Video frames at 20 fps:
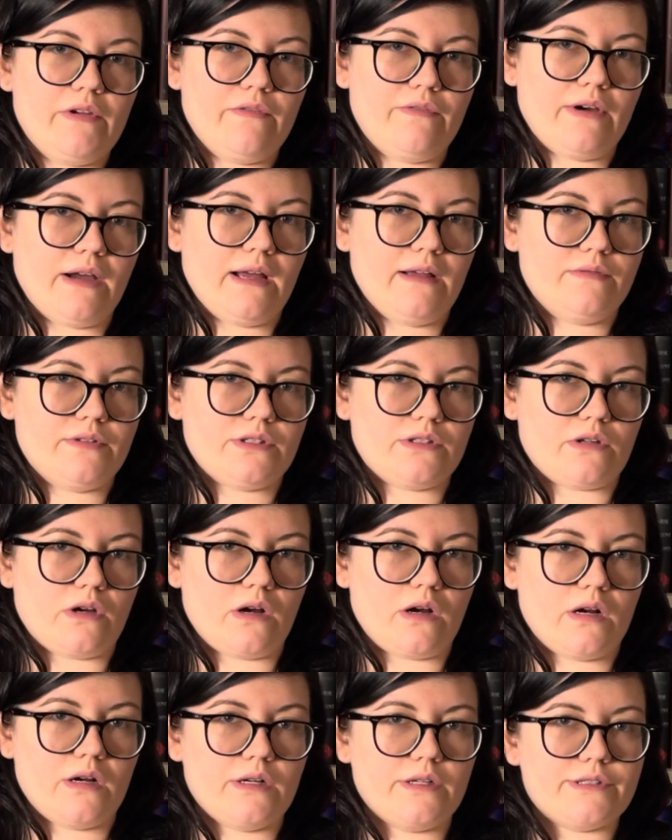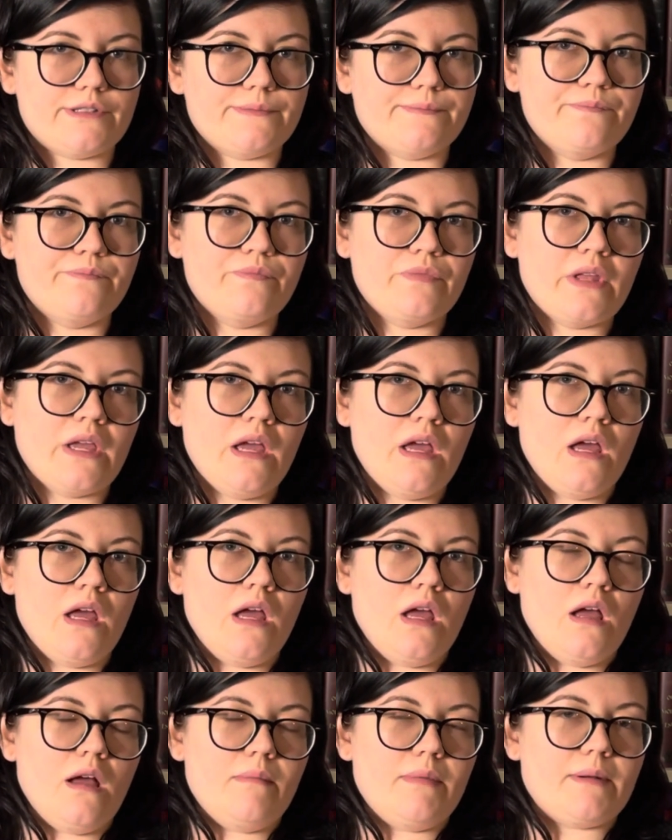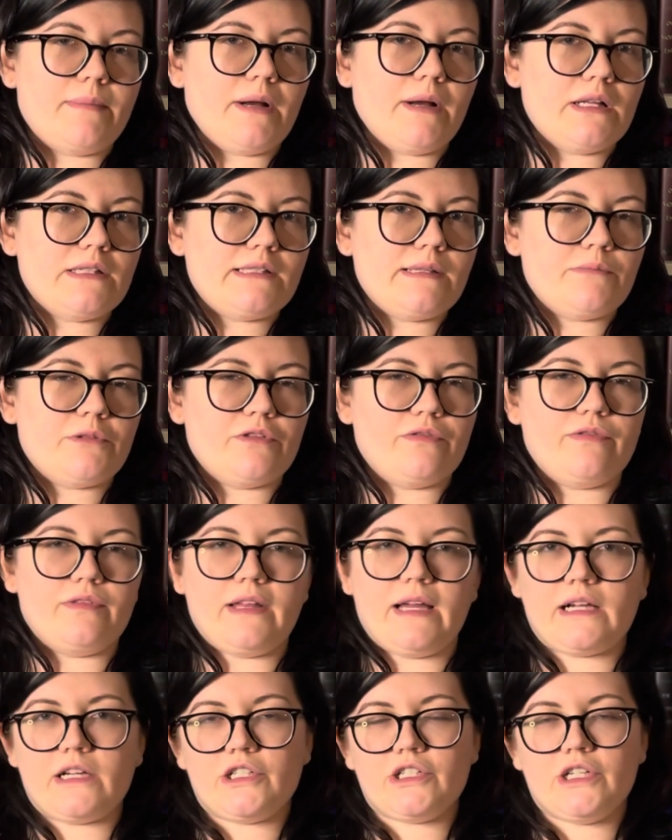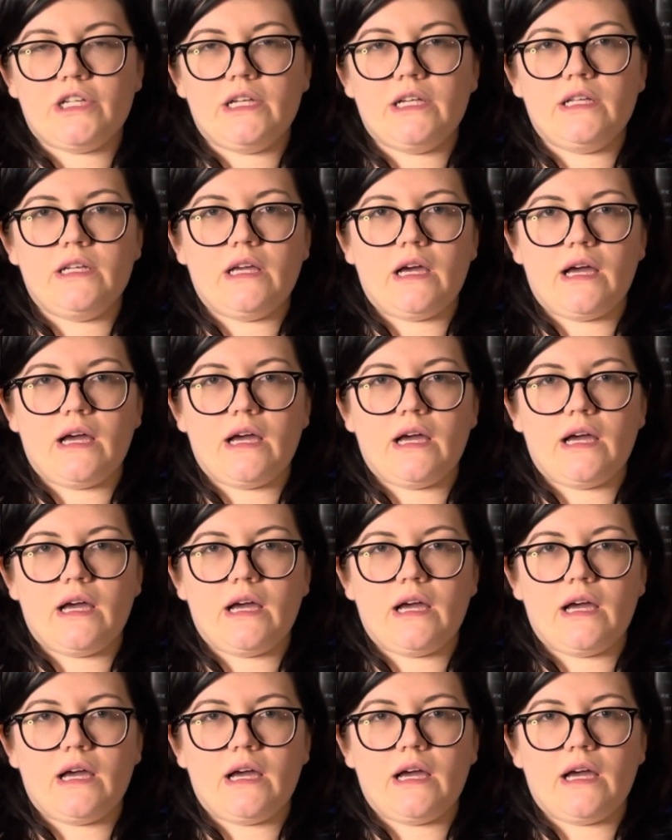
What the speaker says: 5 stars, but upon some reflection,